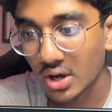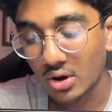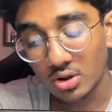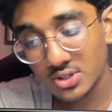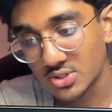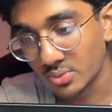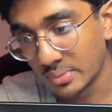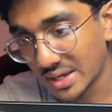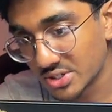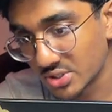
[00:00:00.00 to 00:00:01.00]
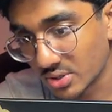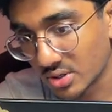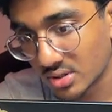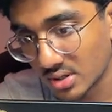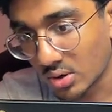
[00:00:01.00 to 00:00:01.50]
Also, make
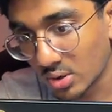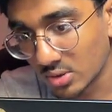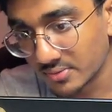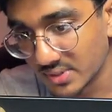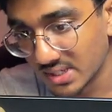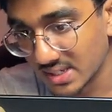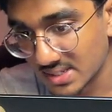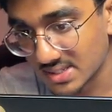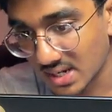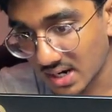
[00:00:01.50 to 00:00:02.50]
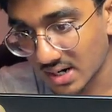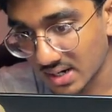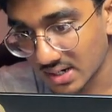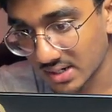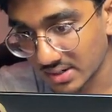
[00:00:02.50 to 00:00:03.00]
sure all of these
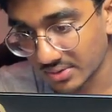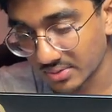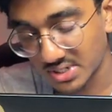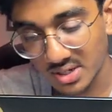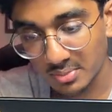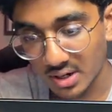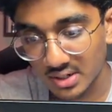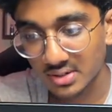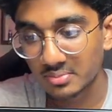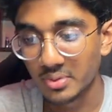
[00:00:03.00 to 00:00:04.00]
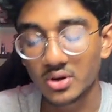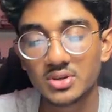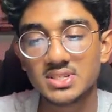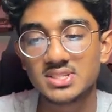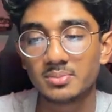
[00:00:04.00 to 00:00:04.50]
are tick marked,
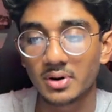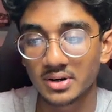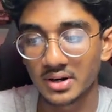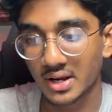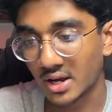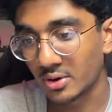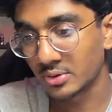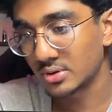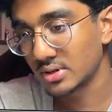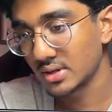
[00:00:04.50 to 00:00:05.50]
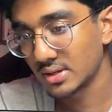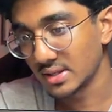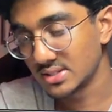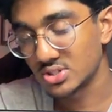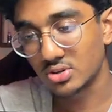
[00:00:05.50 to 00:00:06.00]
because it's a burner account.
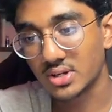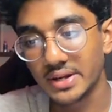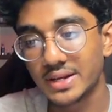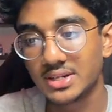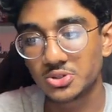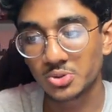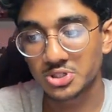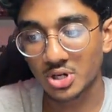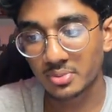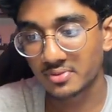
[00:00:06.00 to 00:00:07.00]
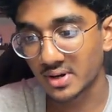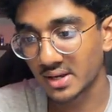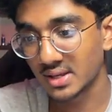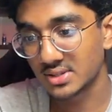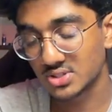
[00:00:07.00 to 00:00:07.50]
It's not connected to a
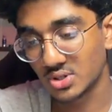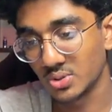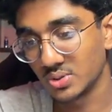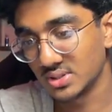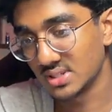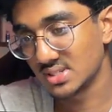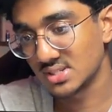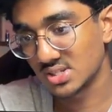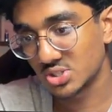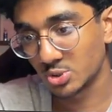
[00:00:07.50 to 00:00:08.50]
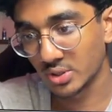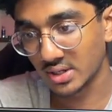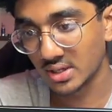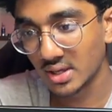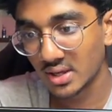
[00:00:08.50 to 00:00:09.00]
Shopify, so this is just
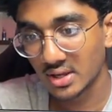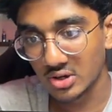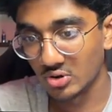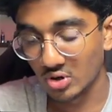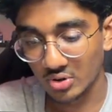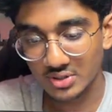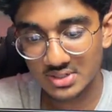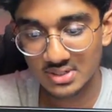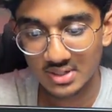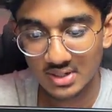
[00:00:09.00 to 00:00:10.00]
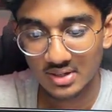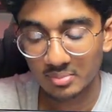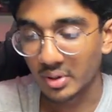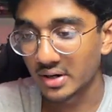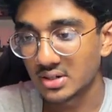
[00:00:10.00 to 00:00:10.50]
showing errors.
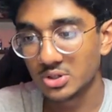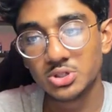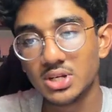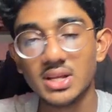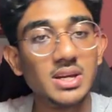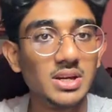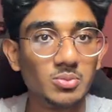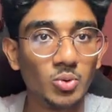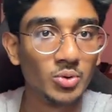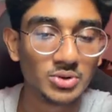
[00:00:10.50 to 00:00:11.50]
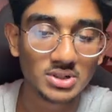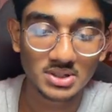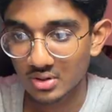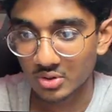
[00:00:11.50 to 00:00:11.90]
But usually it won't.